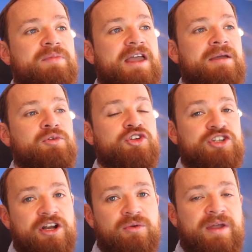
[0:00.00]
be able to
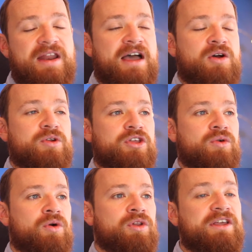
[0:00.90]
generate out
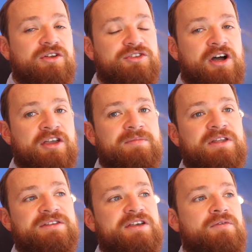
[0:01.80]
your legal
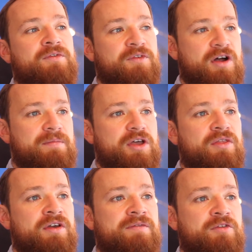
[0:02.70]
documents from
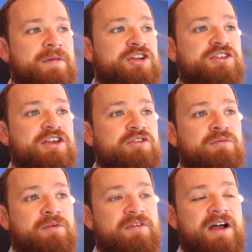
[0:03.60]
the information that you
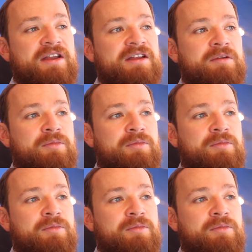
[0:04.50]
provided it